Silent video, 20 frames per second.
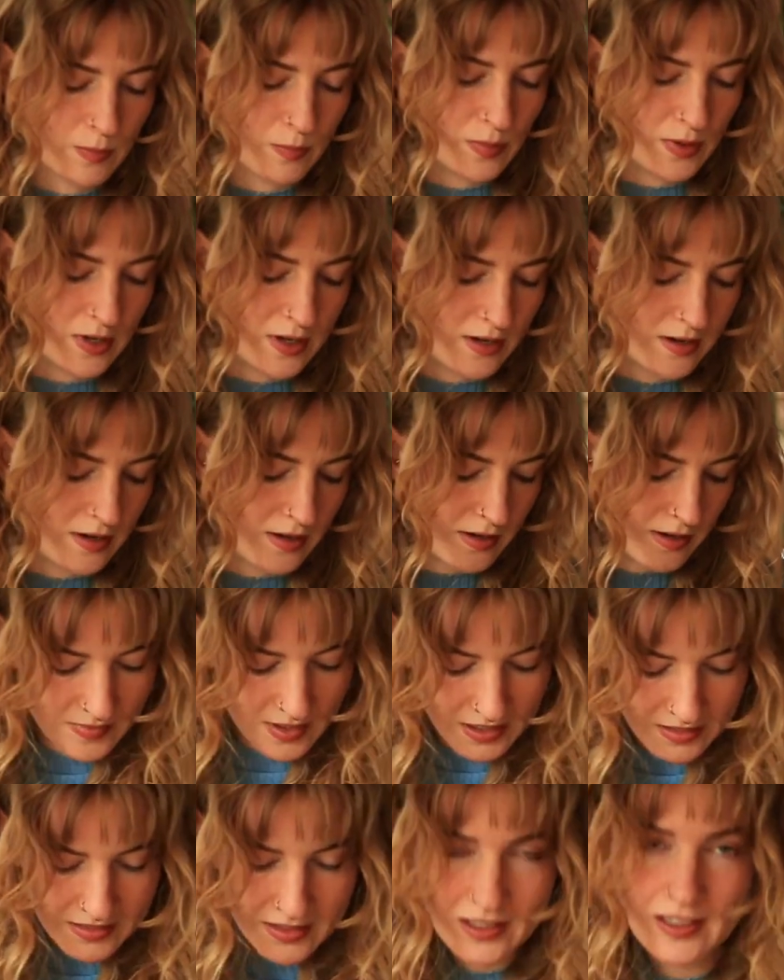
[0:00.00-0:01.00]
But
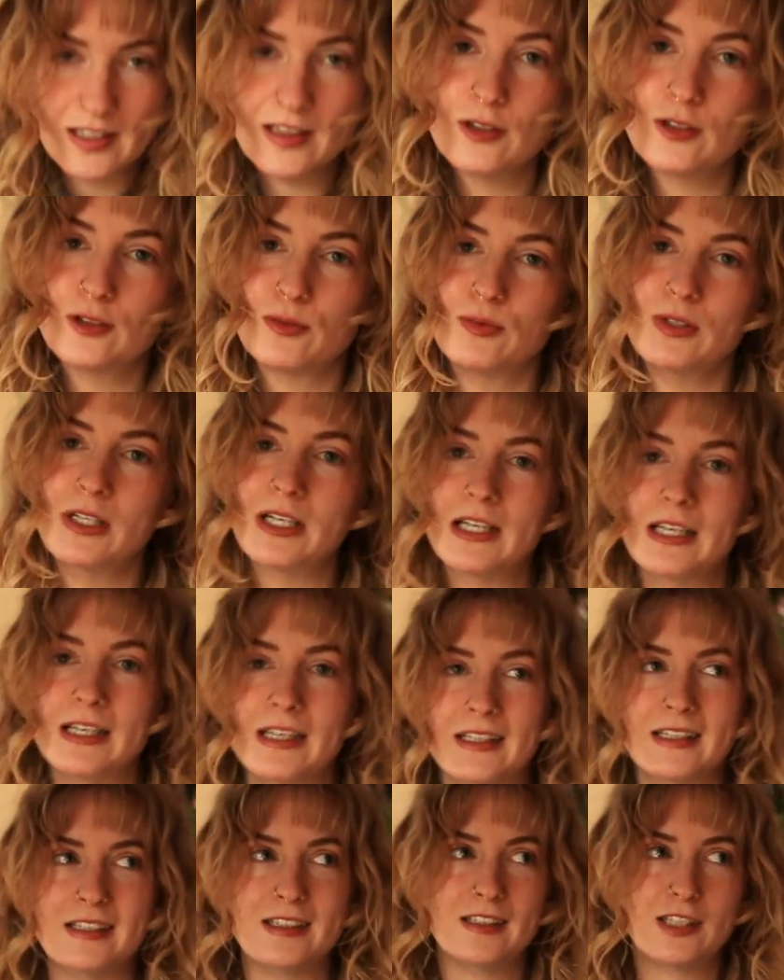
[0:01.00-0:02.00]
I think it looks really
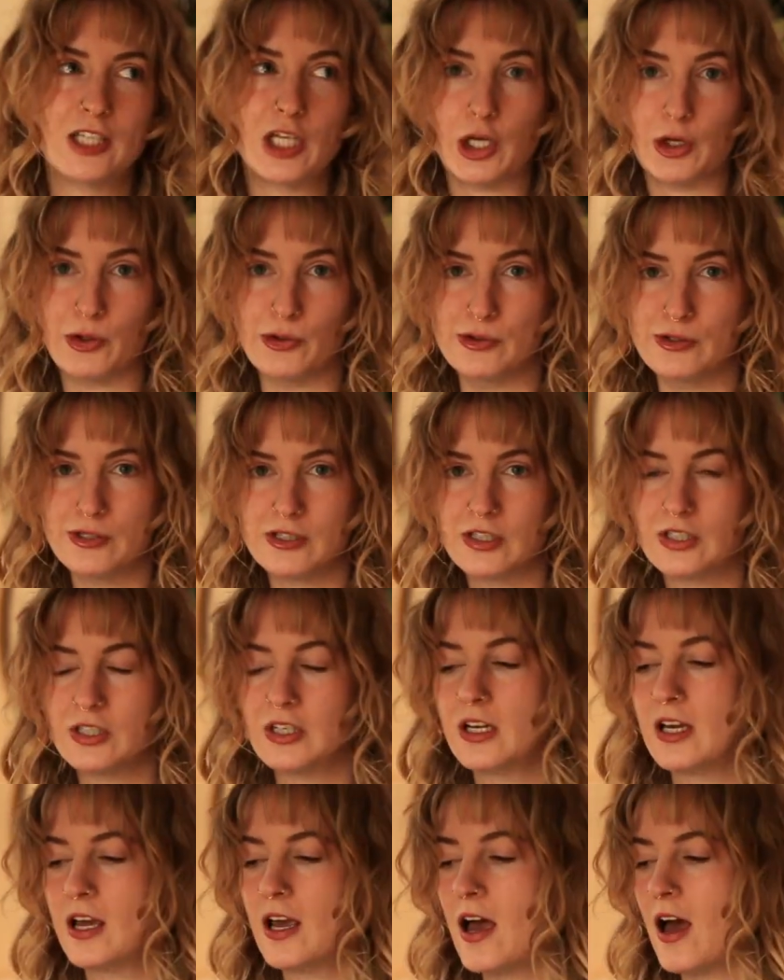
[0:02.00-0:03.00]
cute.
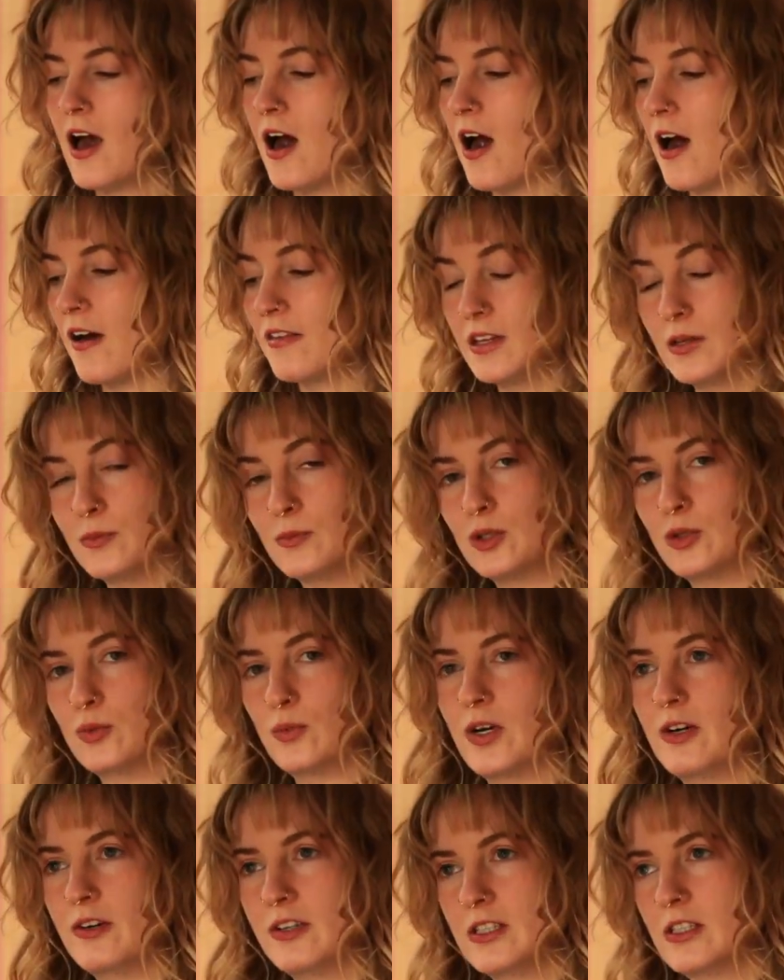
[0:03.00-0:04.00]
I think I'm gonna
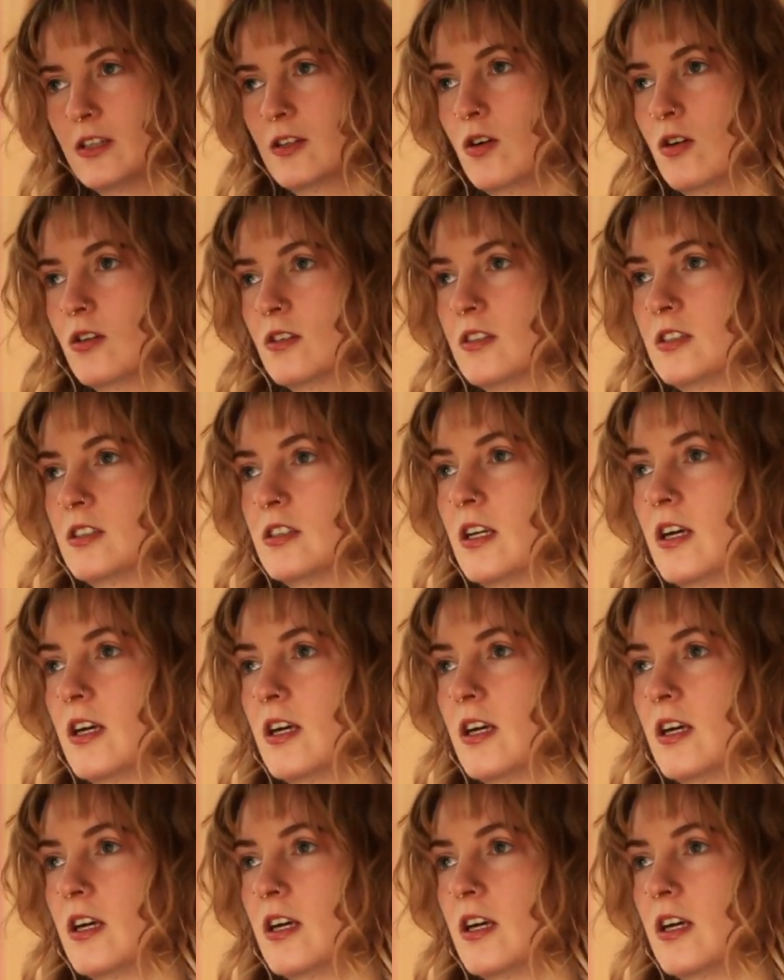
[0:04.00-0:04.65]
wear it a lot.